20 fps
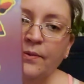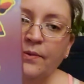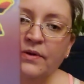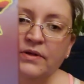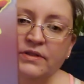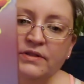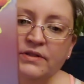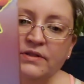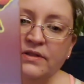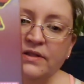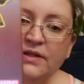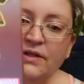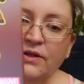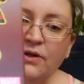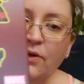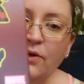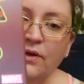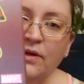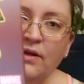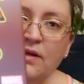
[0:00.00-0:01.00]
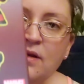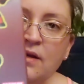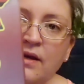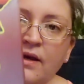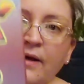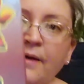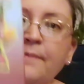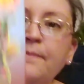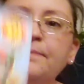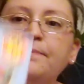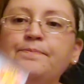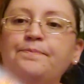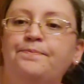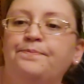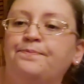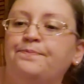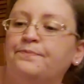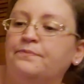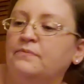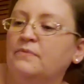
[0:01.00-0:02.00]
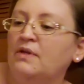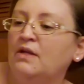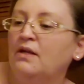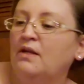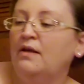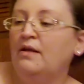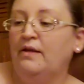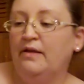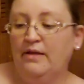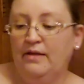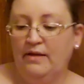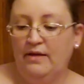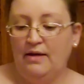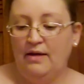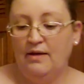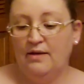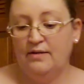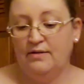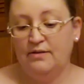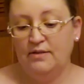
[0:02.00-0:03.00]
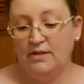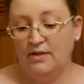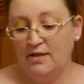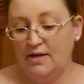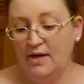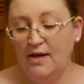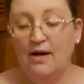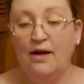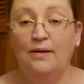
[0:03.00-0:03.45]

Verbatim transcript: ones that you can get. And yeah,